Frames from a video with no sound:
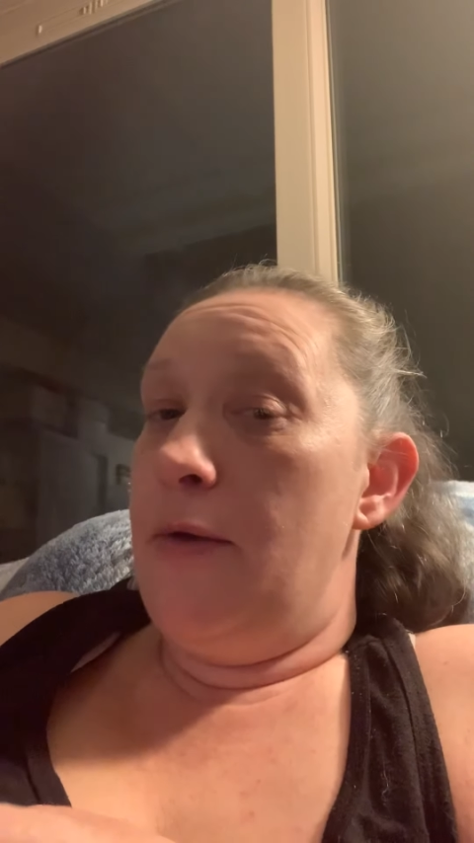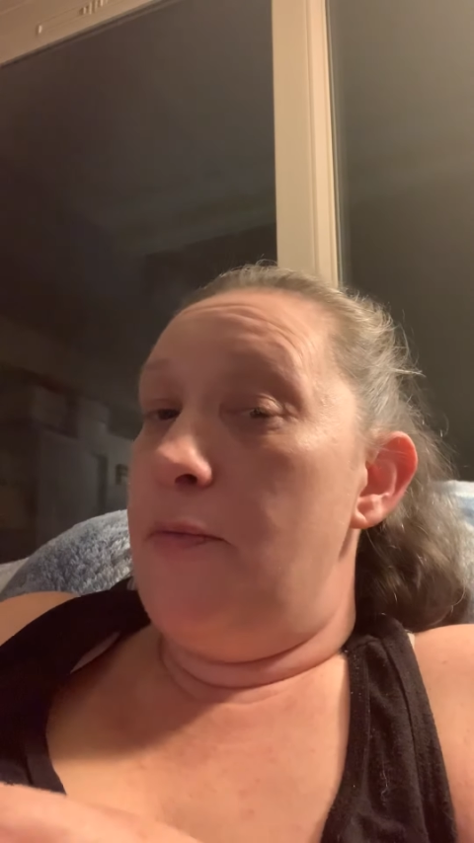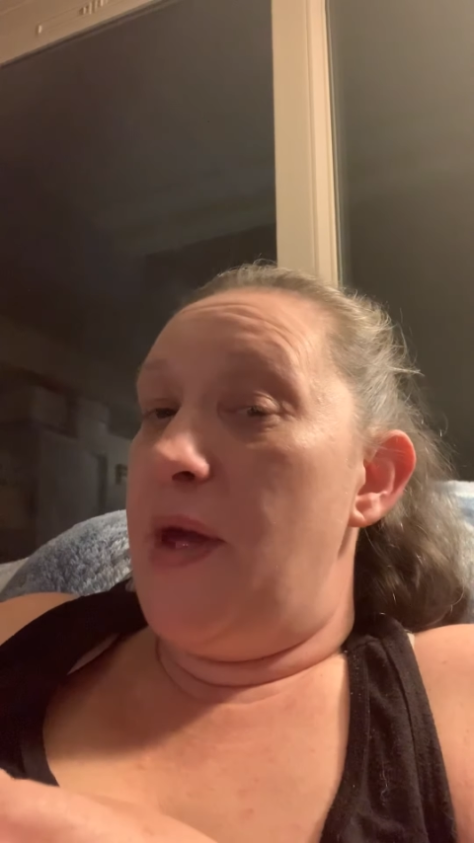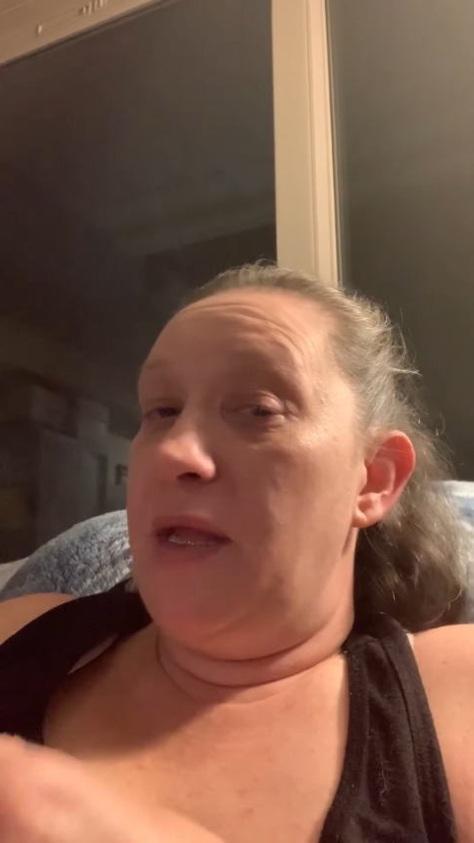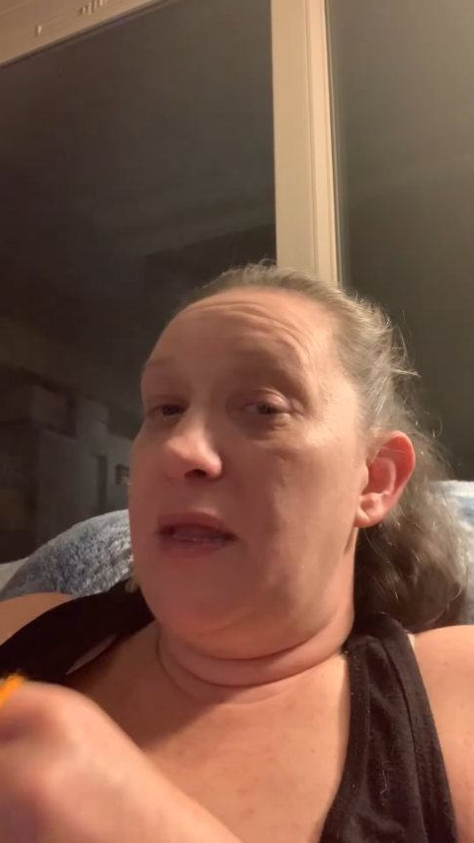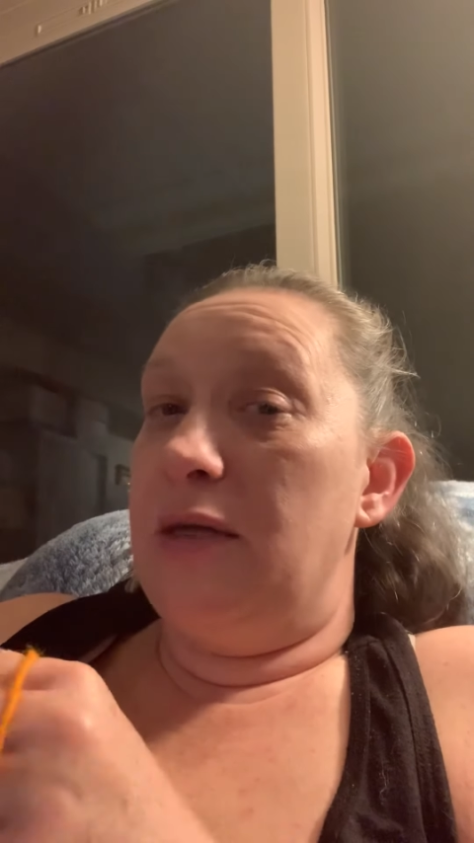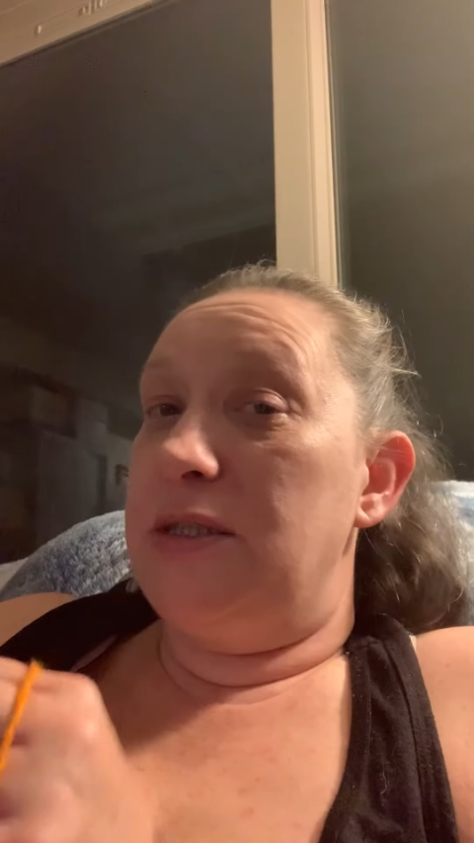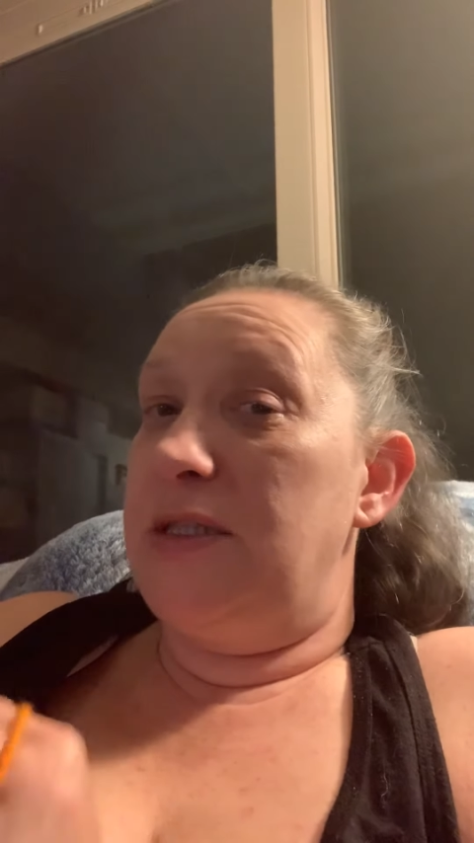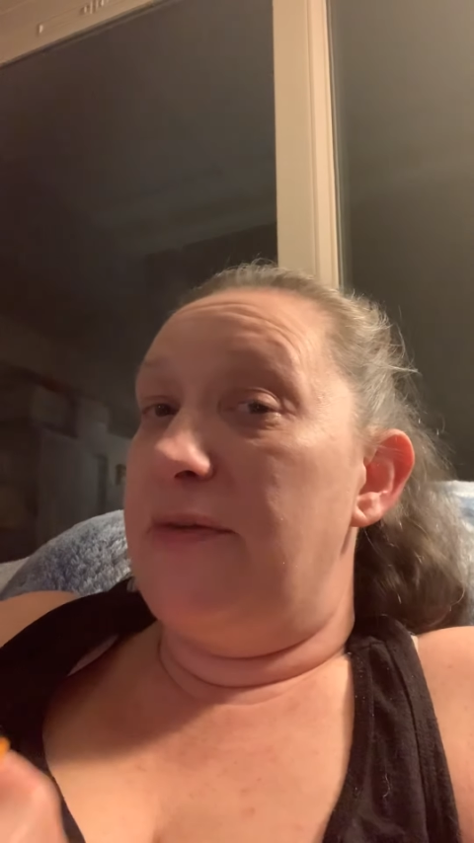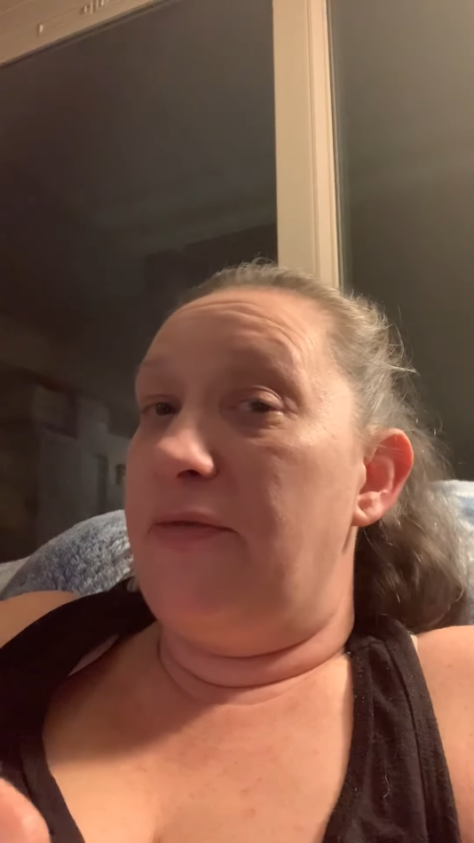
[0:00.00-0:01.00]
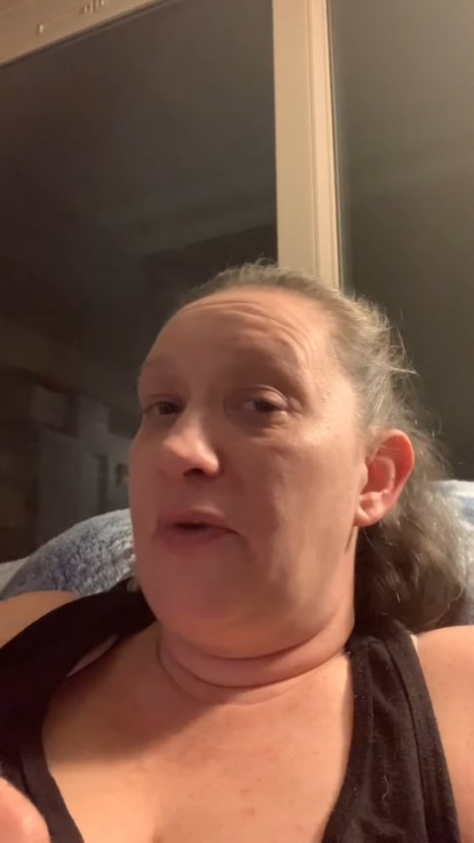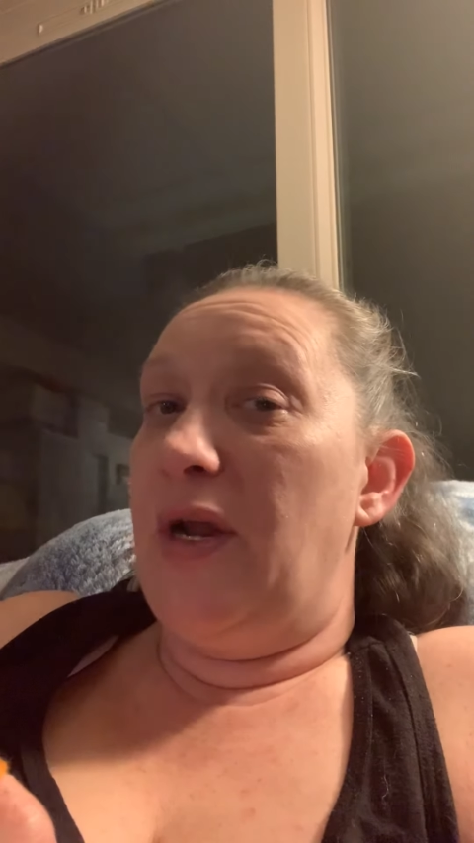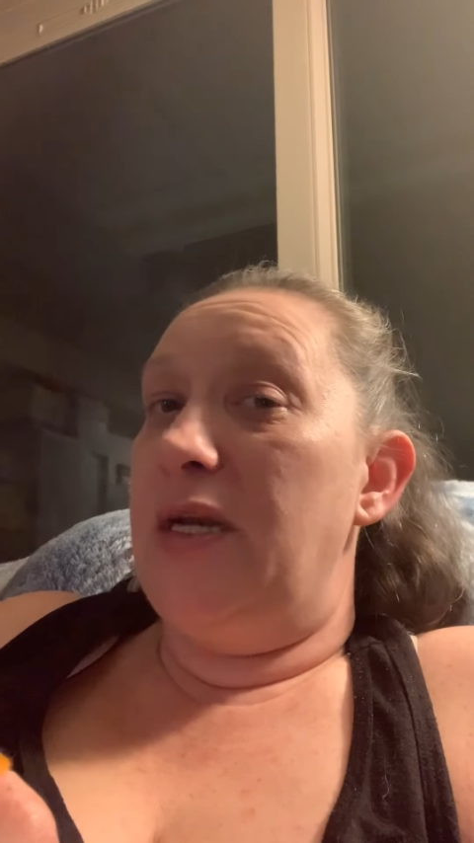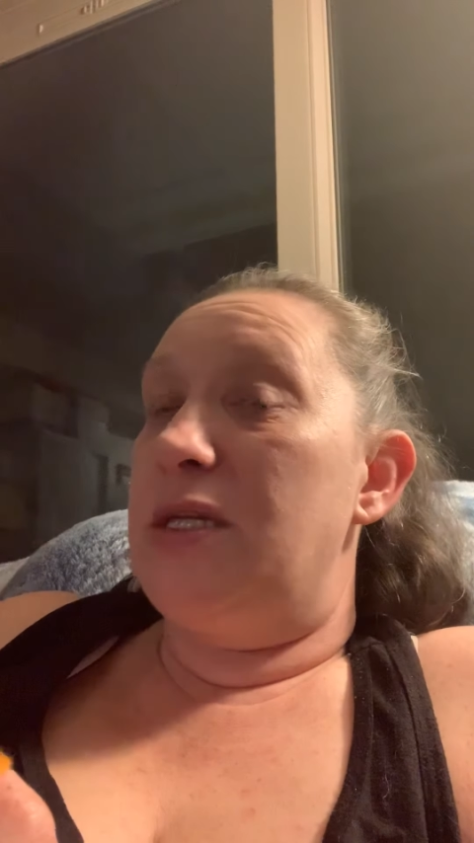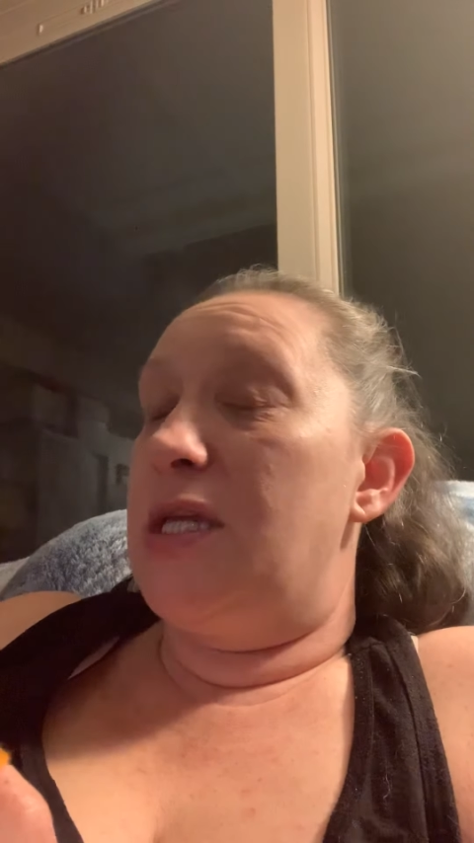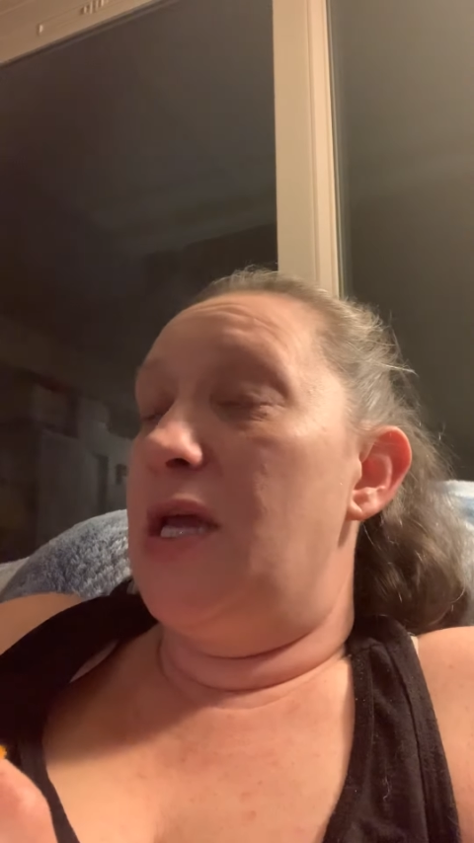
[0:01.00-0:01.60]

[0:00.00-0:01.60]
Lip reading: But there's different